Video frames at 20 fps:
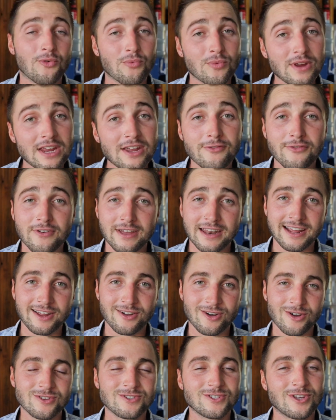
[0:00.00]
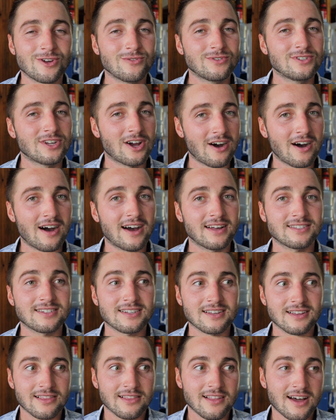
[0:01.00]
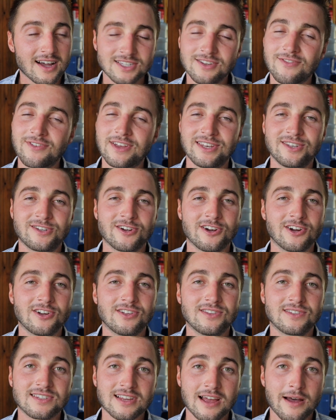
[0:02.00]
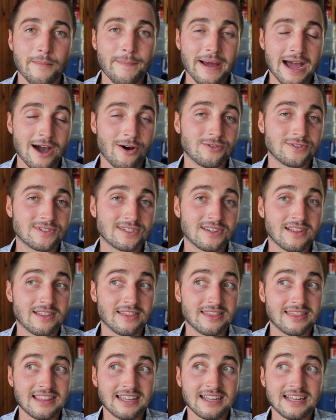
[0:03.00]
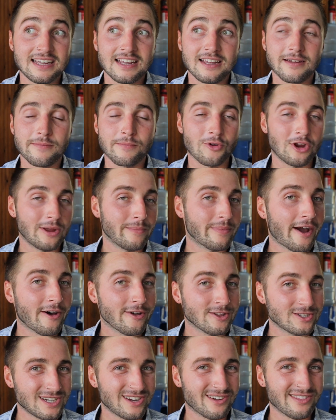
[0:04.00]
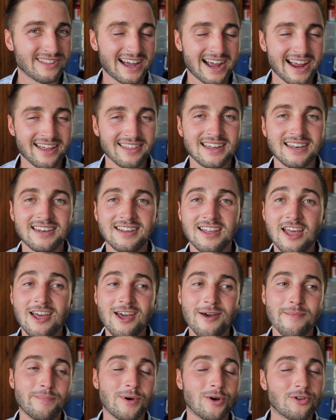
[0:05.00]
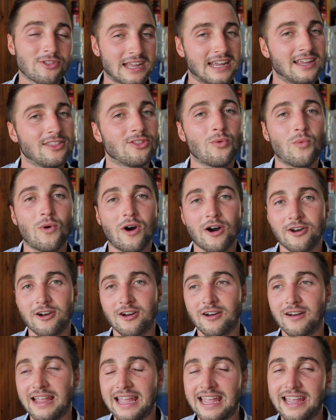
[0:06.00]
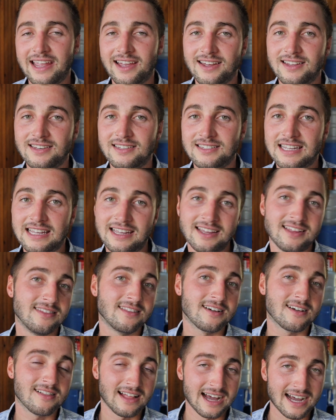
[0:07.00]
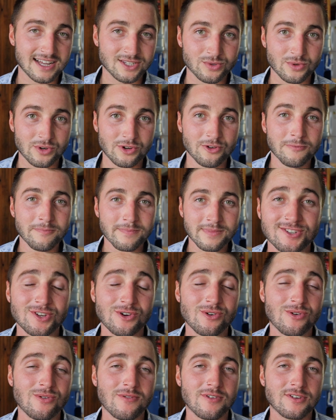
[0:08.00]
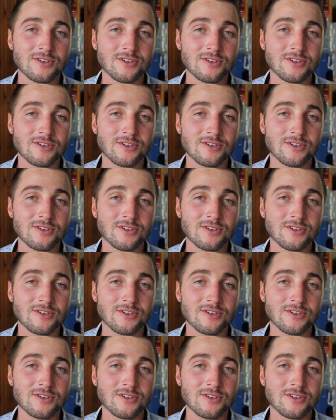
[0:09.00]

reef, and I also taught lots of interns about the marine biology on the island, both in the water and in the classroom. So